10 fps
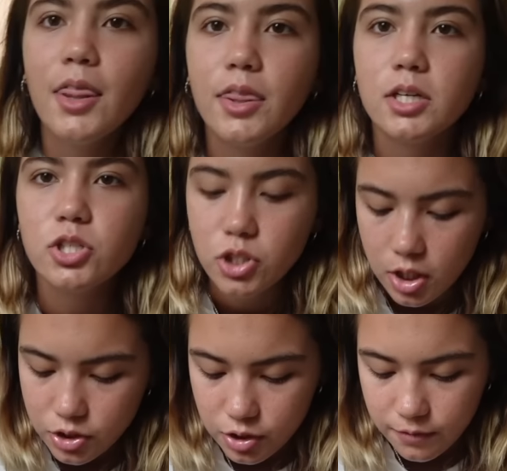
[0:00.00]
this
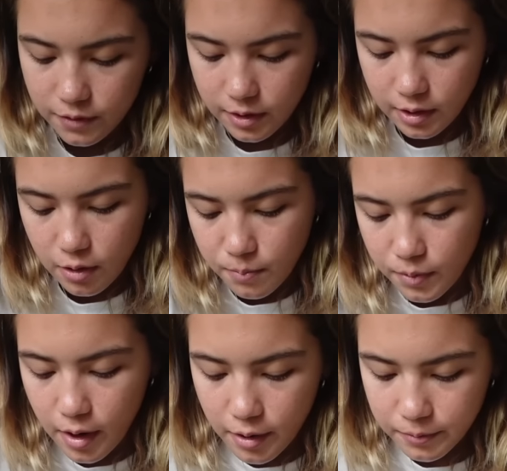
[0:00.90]
charger for the
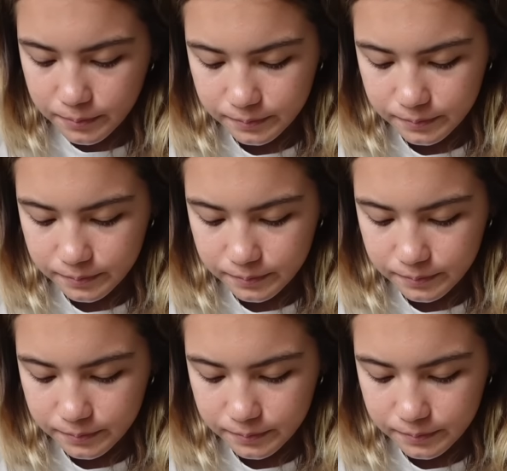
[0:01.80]
GoPro,